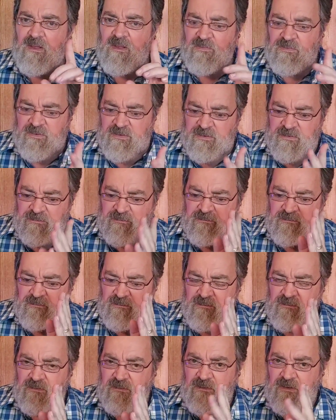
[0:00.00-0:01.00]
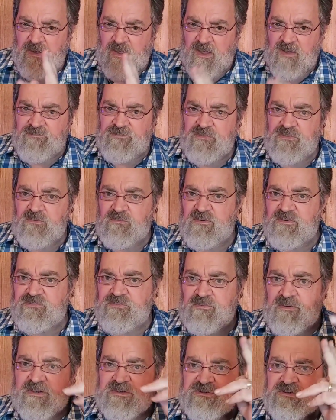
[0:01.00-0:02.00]
And then after the
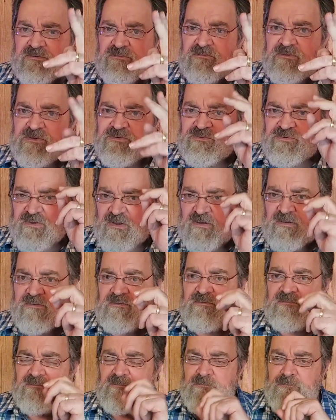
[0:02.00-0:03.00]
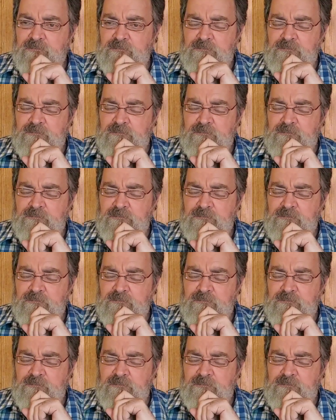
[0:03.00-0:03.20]
resurrection, the son,